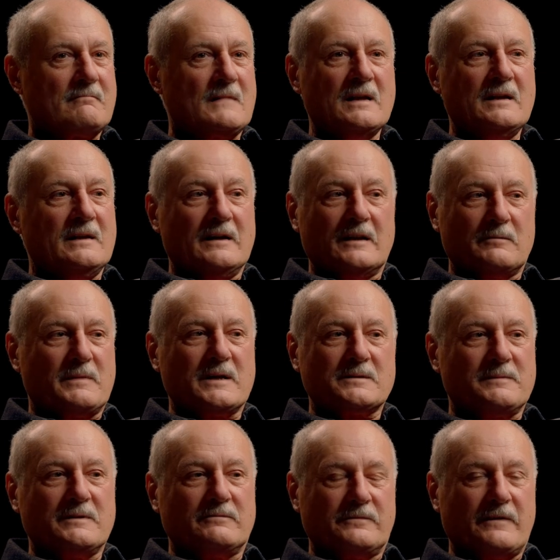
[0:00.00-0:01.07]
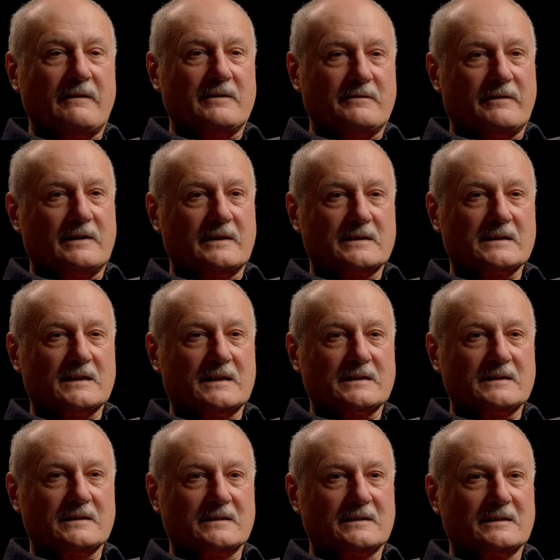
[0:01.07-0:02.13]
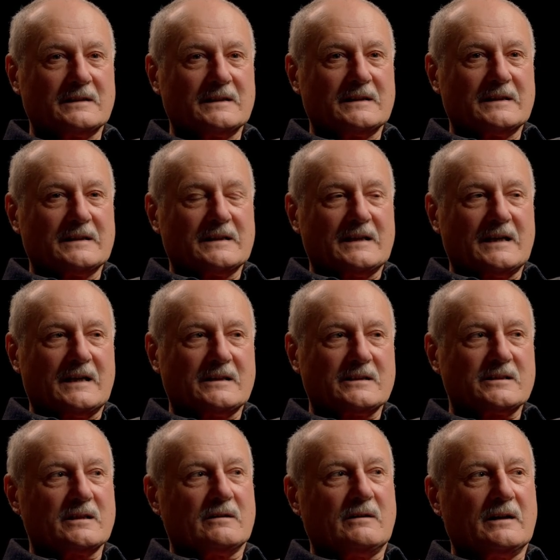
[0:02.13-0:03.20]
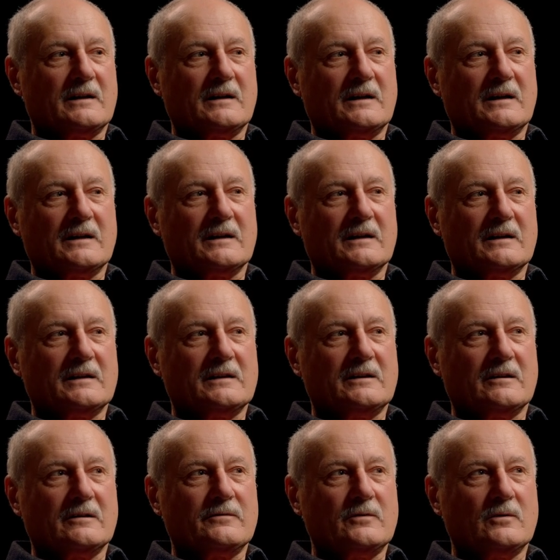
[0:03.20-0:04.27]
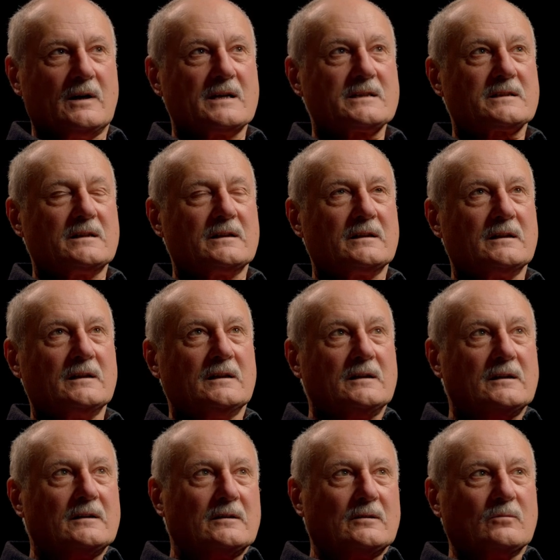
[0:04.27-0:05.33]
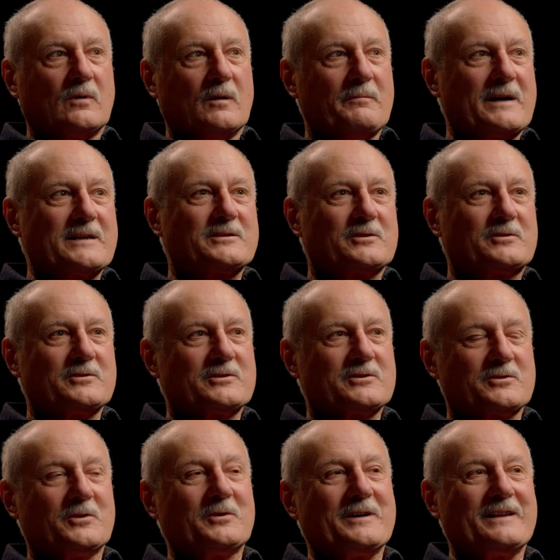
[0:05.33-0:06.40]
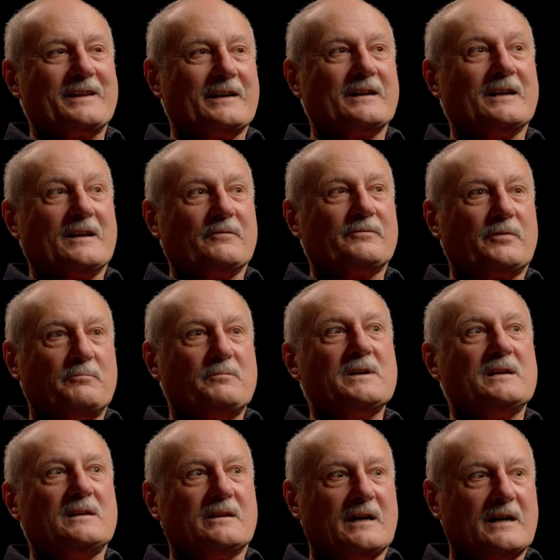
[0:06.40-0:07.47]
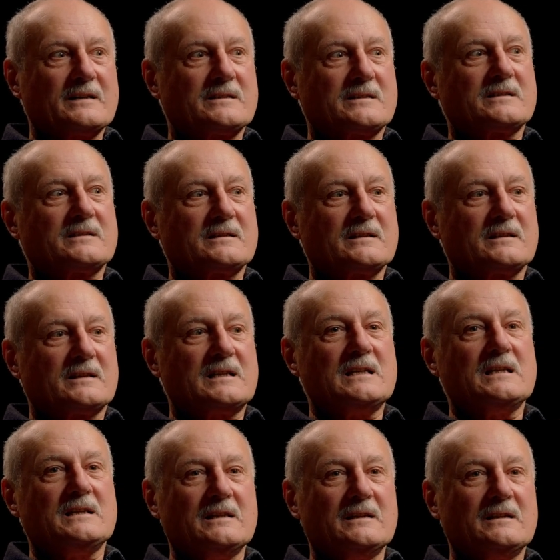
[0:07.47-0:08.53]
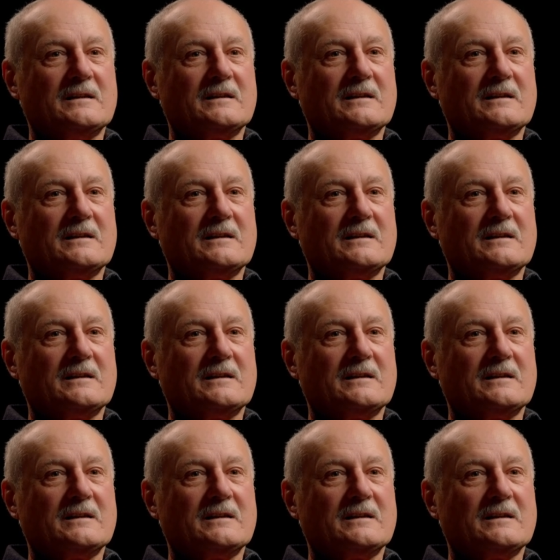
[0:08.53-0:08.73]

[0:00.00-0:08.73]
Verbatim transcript: And it makes me very, very excited. And so I, I you know, if you're asking what makes a good story, then for me that's key.